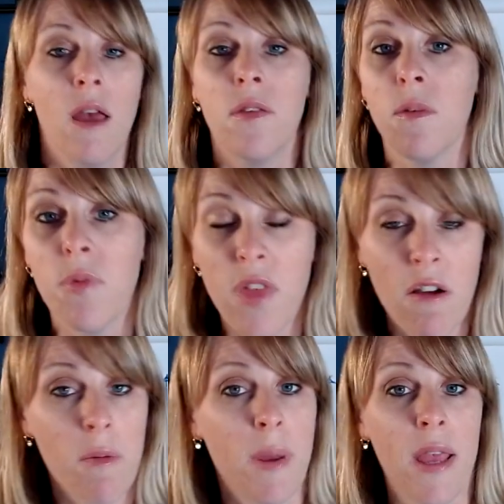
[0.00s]
some
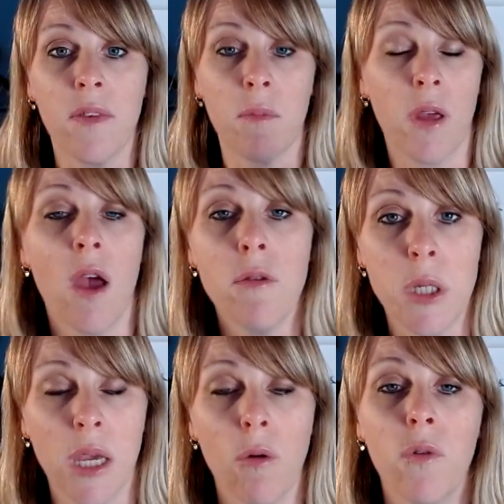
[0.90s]
therapy, some
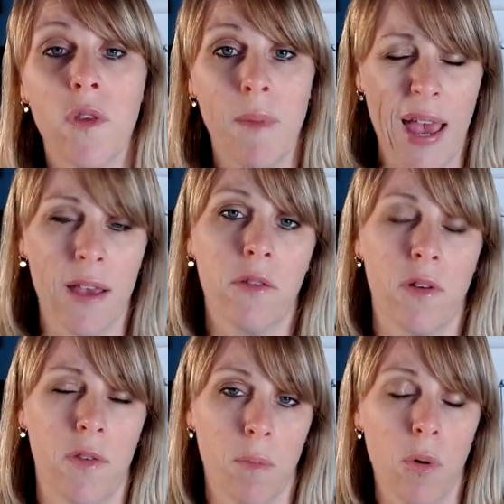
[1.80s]
coaching, or some extra
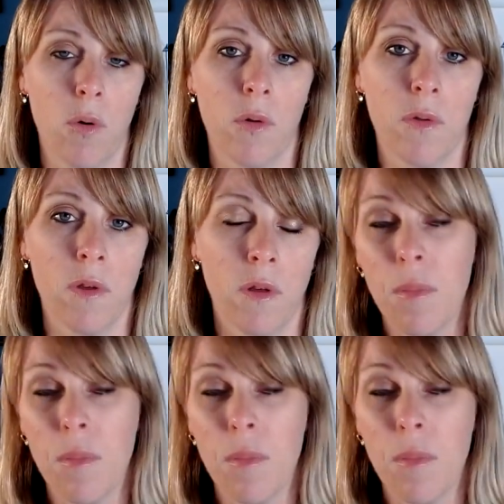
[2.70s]
support.